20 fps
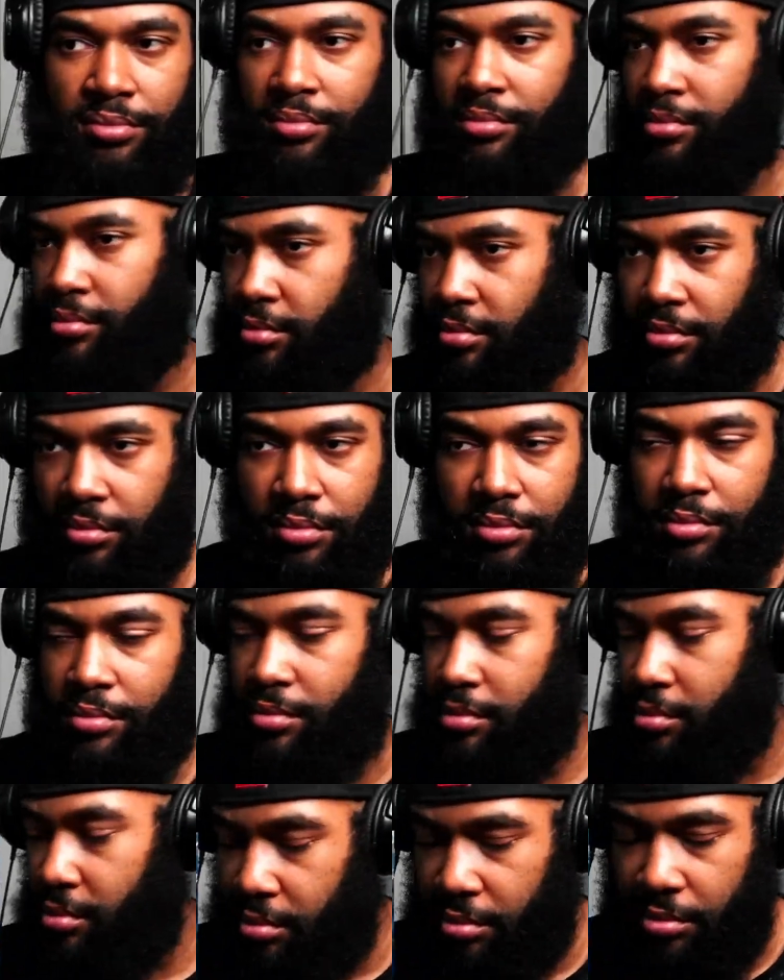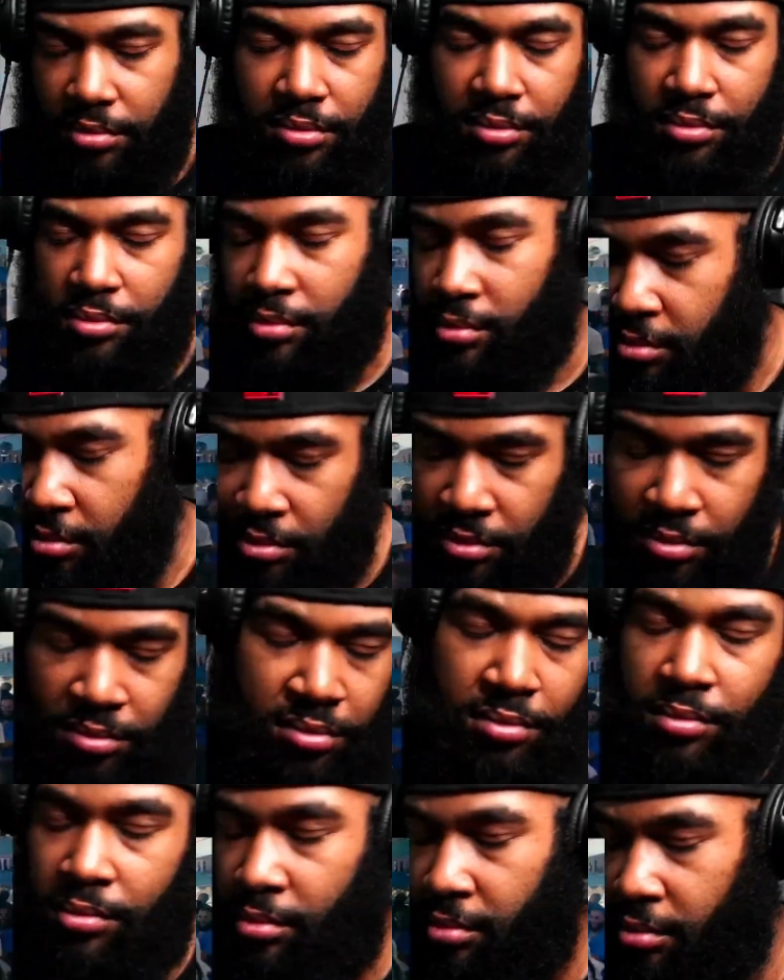And I can pull a couple grand on my
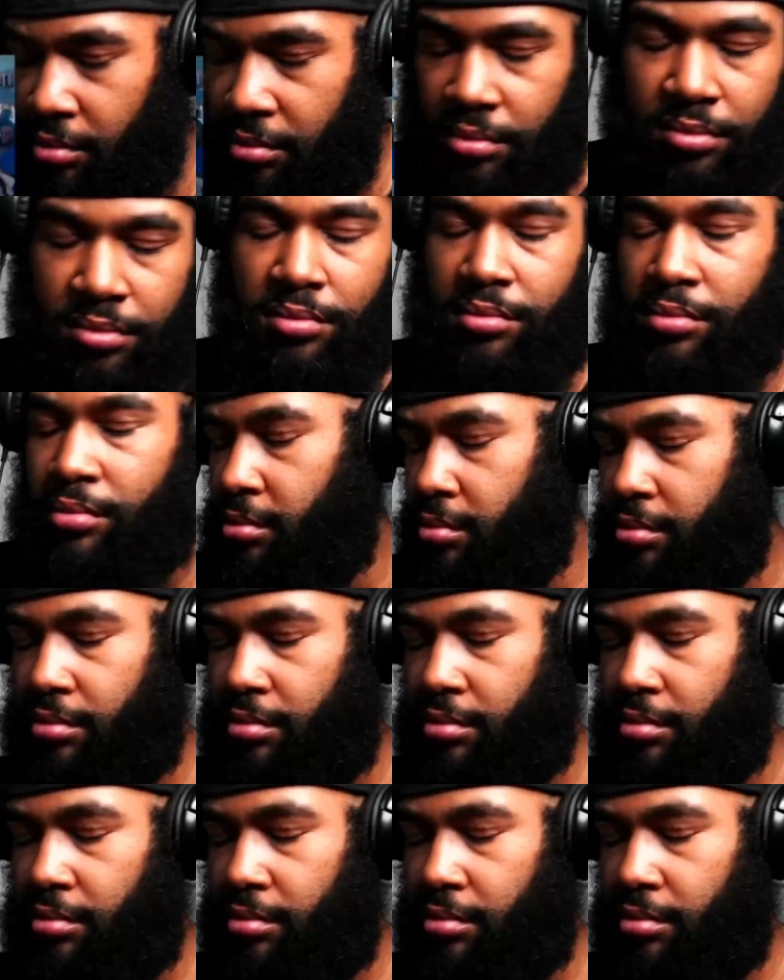pocket right now.